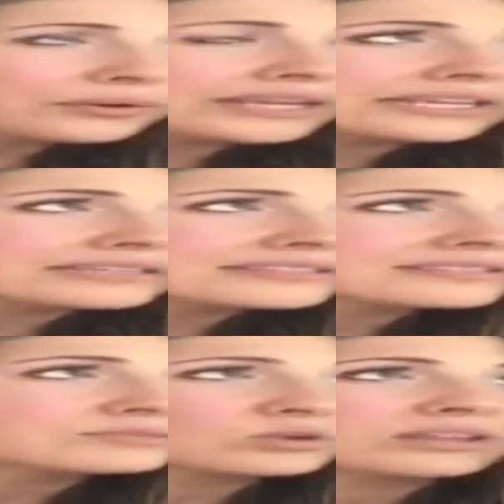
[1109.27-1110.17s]

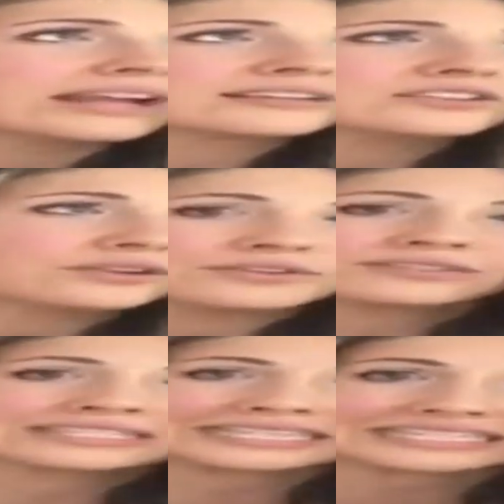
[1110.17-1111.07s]
is more like,
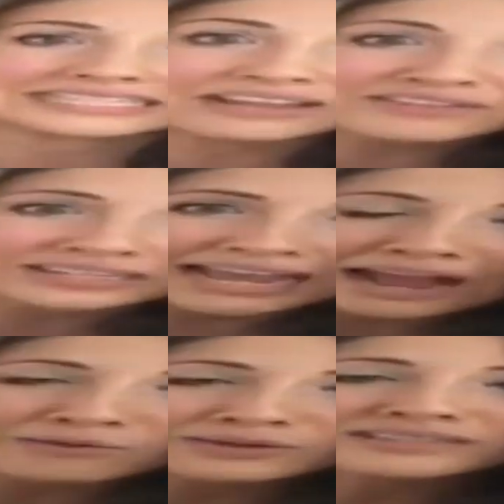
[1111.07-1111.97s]
6-7
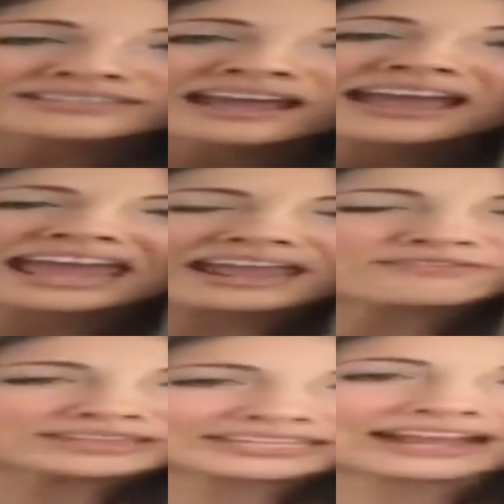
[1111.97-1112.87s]
hours.
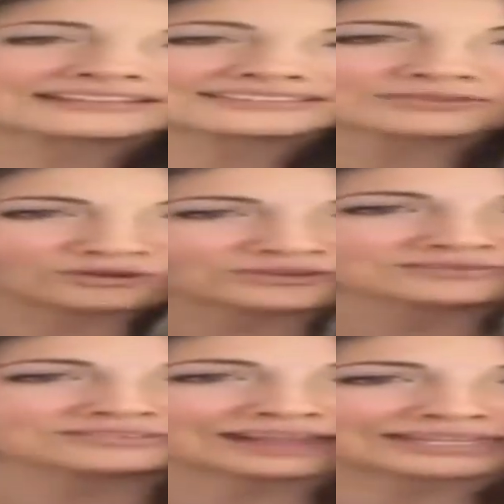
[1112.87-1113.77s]
Everything has their
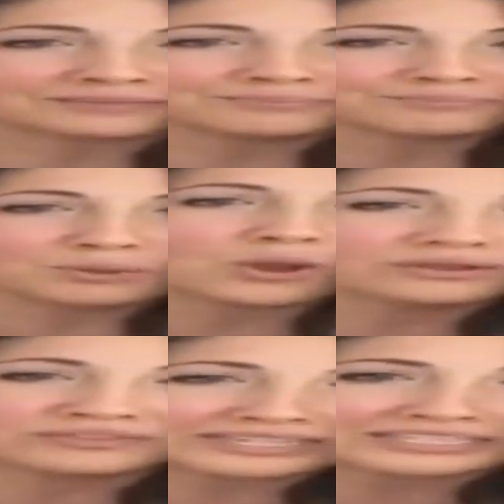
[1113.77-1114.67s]
own like
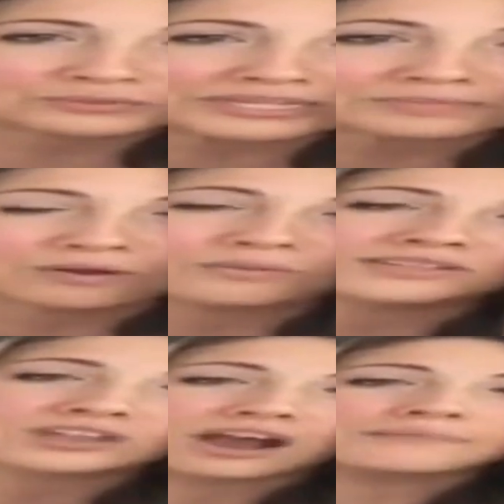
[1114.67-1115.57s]
perfect sweet spot with
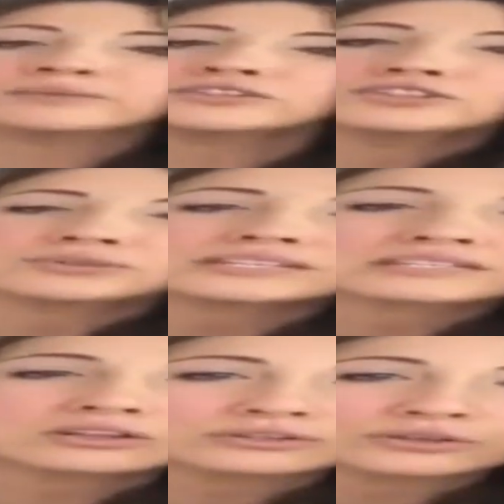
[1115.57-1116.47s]
timing. When you're doing
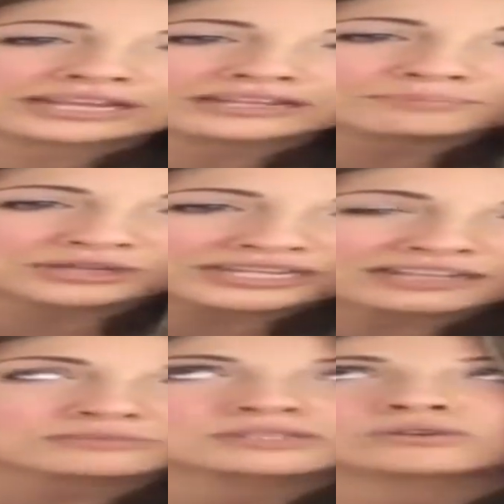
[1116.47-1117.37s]
slow cooking and bony
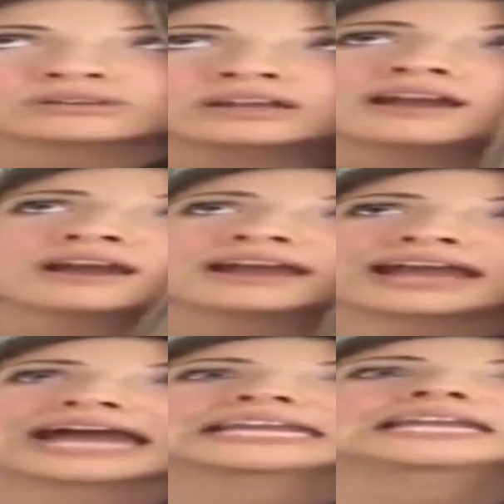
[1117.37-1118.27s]
cuts, we talk
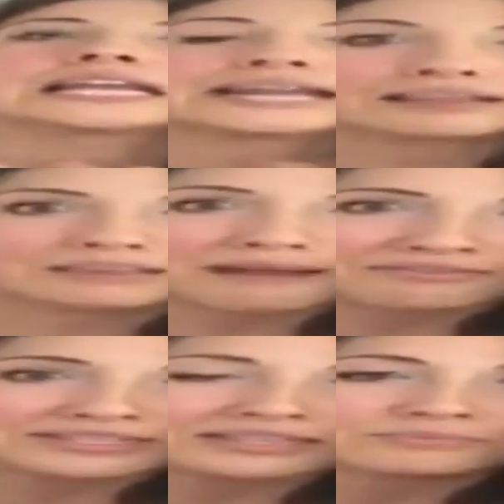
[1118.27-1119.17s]
at length
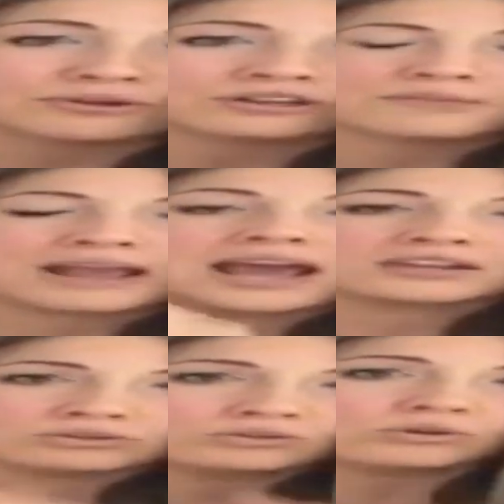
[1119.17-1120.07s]
about this in the program, how
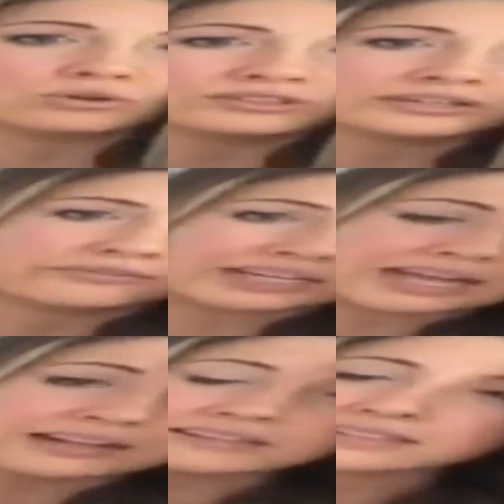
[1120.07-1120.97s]
to cook all the different
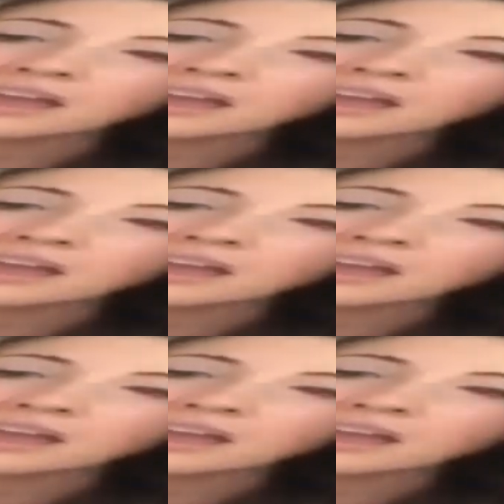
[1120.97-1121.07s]
cuts.